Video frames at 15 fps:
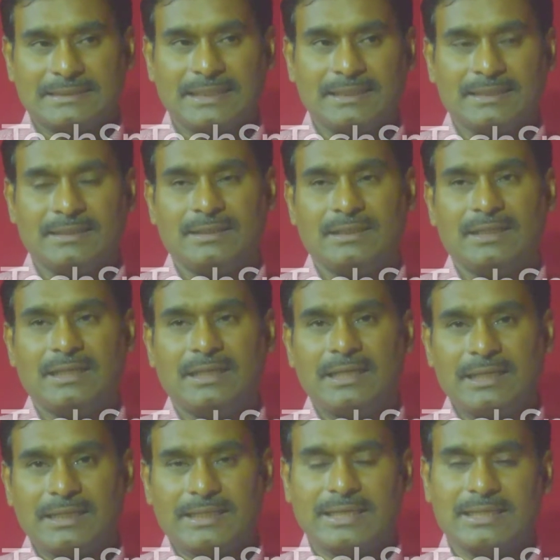Then
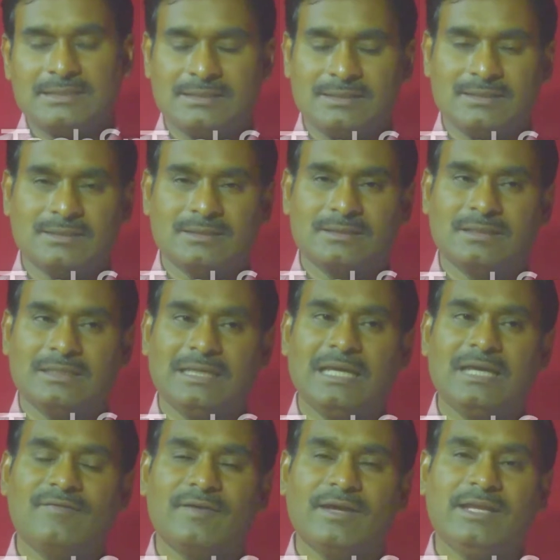in case
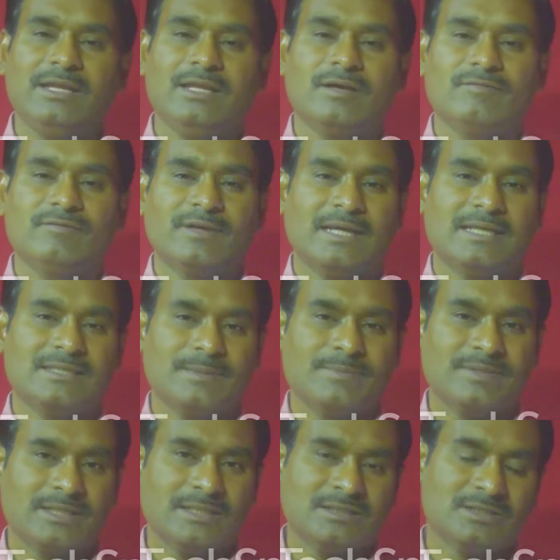if any of the
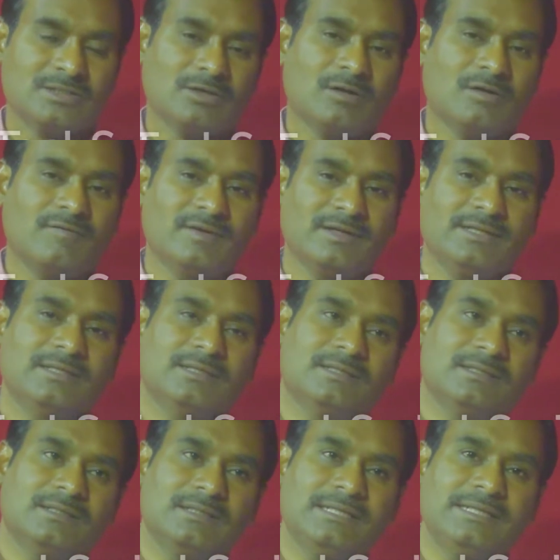assumptions of a
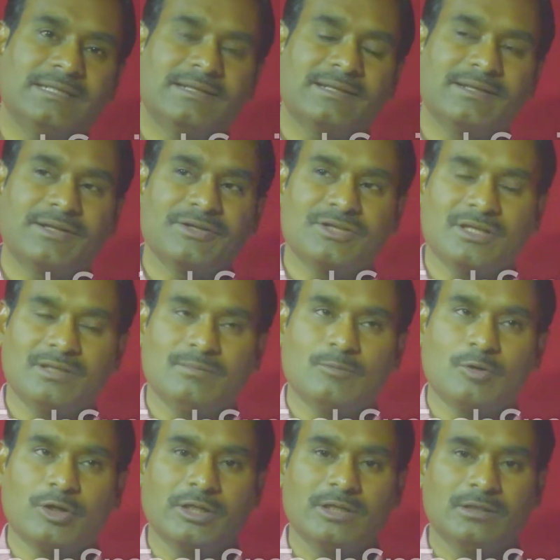linear regression
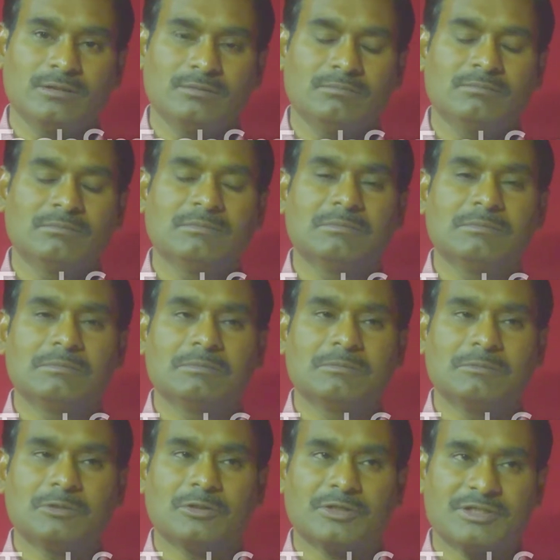model
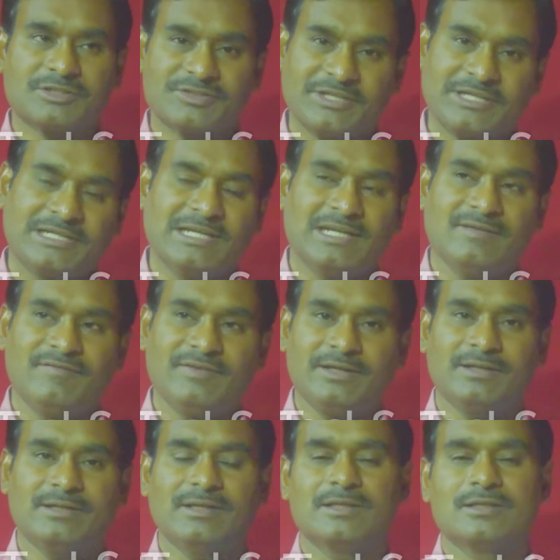or a straight line
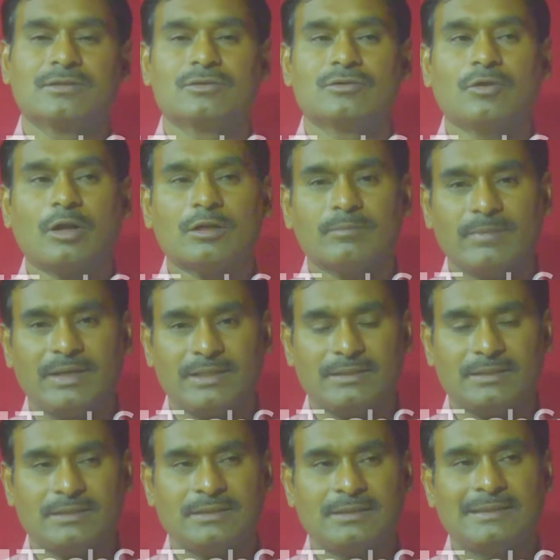fit is not
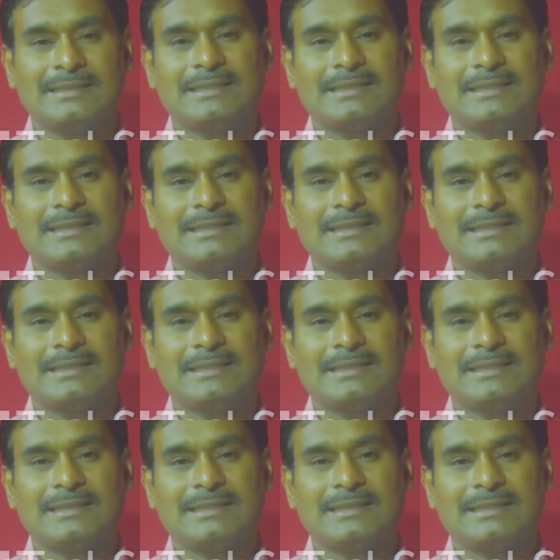met,